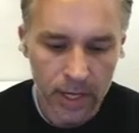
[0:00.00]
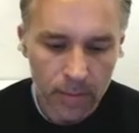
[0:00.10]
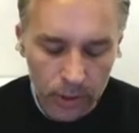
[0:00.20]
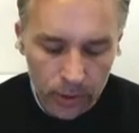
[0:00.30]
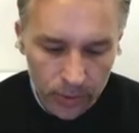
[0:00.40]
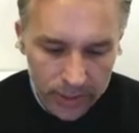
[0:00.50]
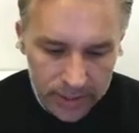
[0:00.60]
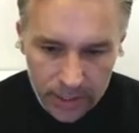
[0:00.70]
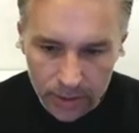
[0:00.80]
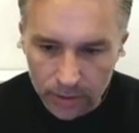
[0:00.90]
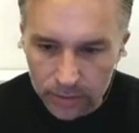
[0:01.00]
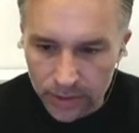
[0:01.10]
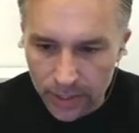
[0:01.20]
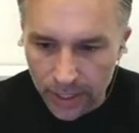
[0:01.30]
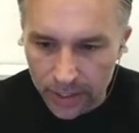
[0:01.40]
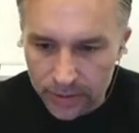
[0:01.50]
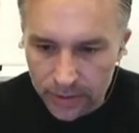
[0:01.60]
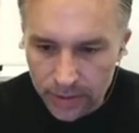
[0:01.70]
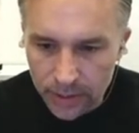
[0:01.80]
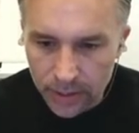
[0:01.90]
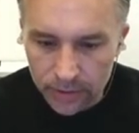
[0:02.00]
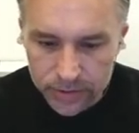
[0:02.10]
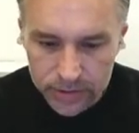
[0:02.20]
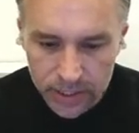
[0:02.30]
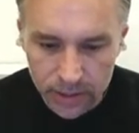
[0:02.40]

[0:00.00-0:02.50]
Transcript: But look what it did here. Look at that. Here's